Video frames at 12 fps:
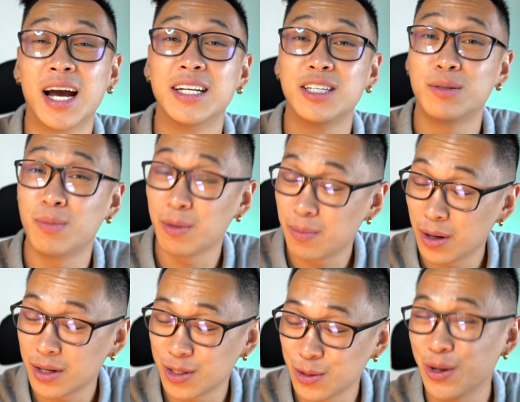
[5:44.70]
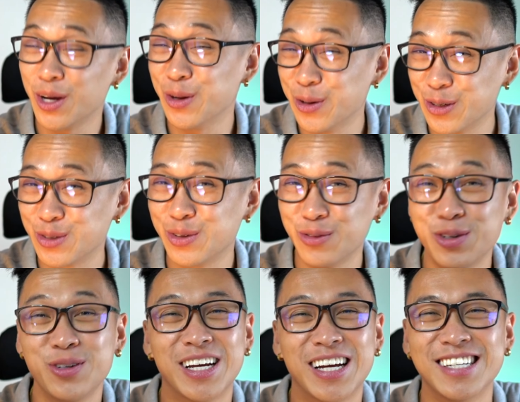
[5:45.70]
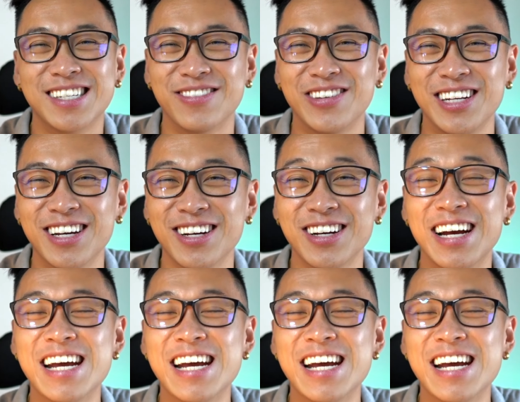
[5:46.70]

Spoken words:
and this is my personal and honest review, hence the video,